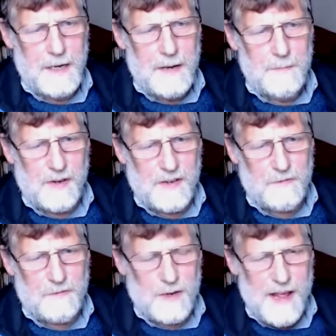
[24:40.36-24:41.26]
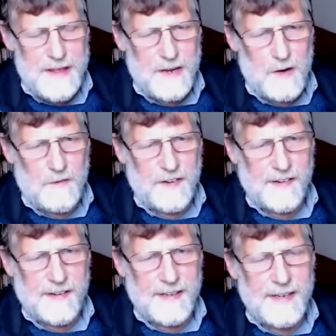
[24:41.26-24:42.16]
because of what I think of as
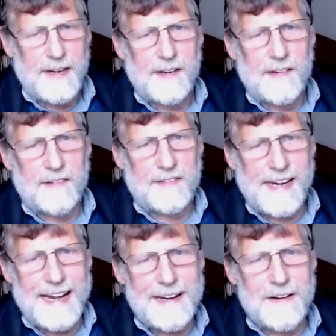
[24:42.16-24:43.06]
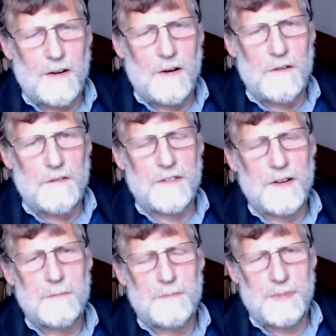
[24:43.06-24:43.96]
the Zen of
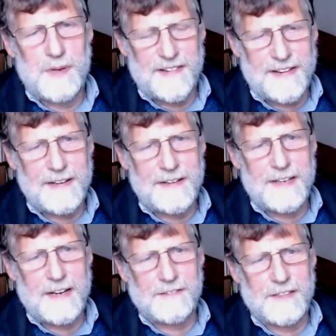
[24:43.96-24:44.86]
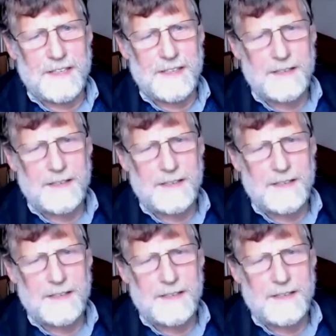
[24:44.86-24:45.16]
personal integrity.